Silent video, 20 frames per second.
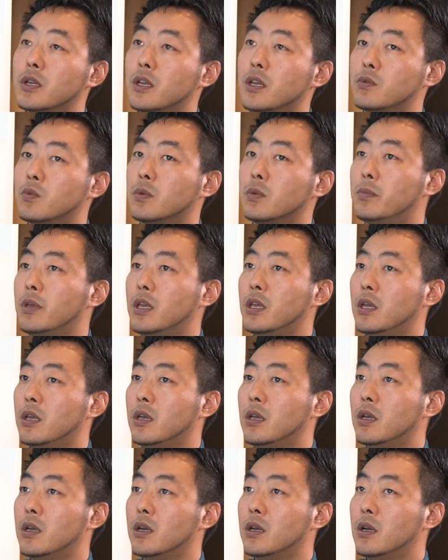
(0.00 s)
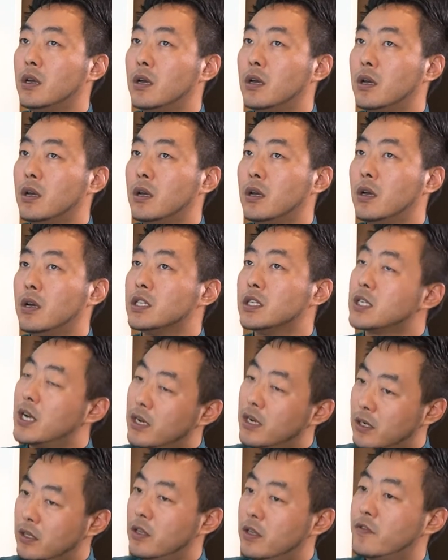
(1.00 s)
it will be a
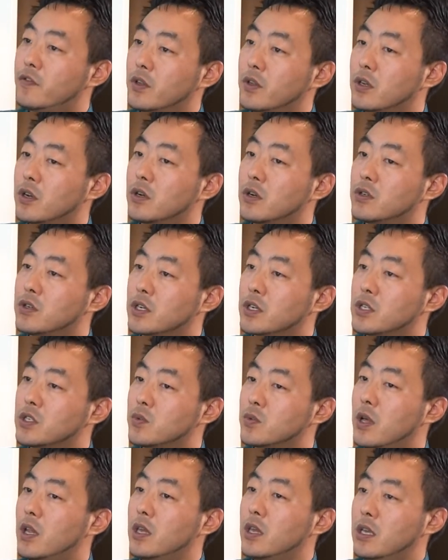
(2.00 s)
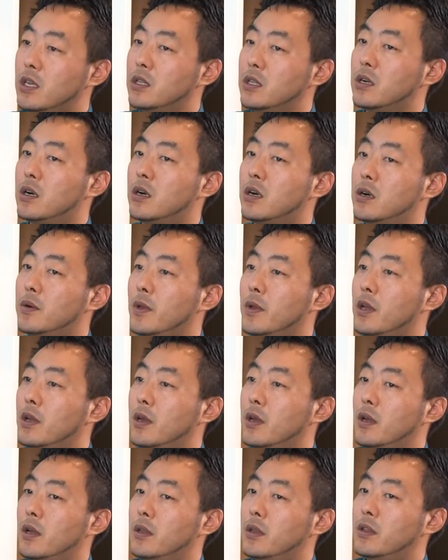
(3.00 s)
slightly different contract as well. Either
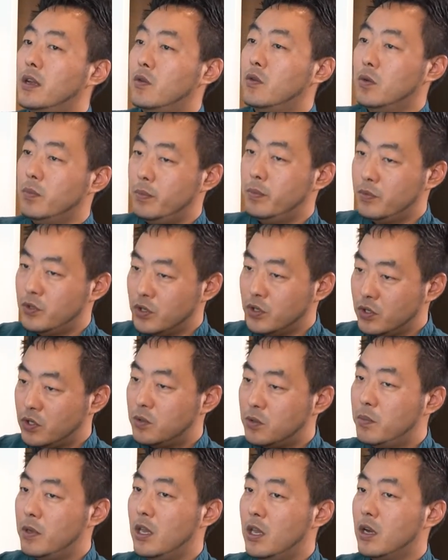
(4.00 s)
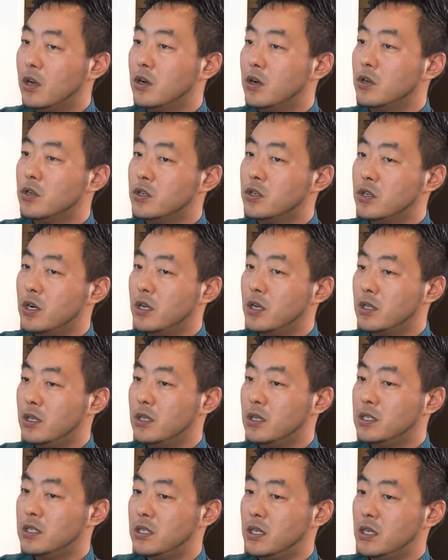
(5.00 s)
there will just be a contract
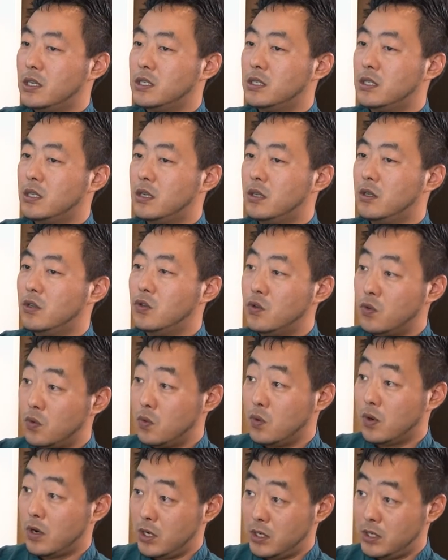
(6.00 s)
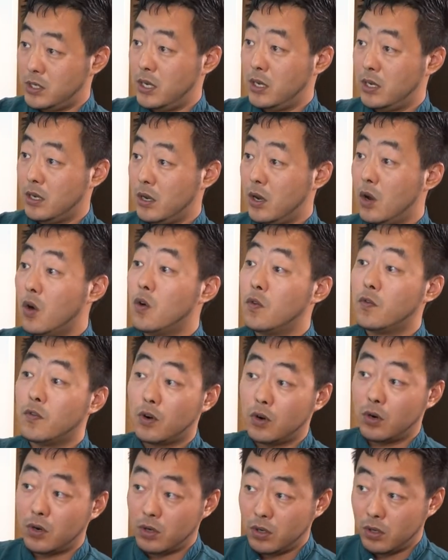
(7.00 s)
that says that you are taking
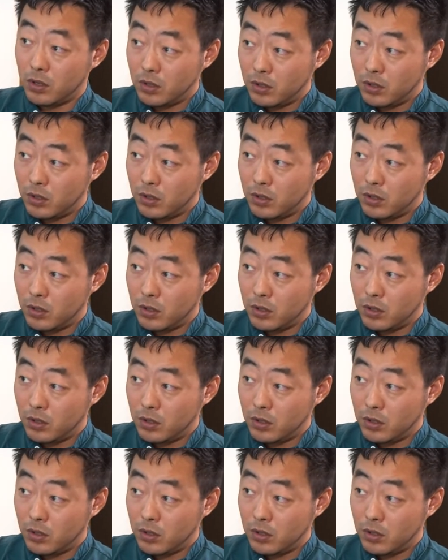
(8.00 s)
over